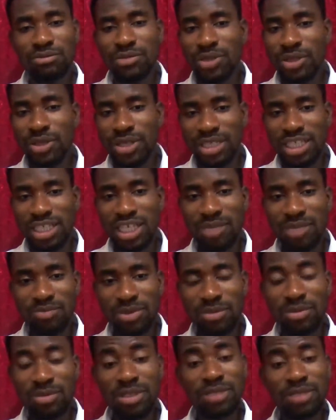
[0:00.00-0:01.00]
resident
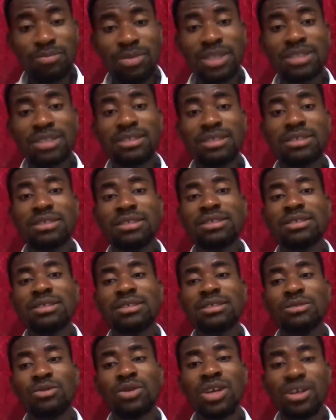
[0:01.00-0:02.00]
permit, but
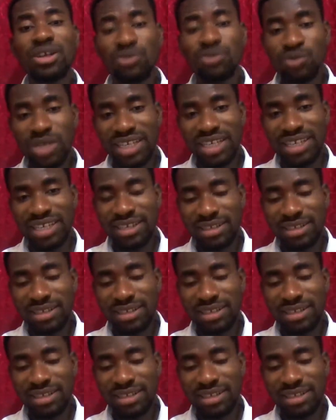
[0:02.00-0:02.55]
you can work,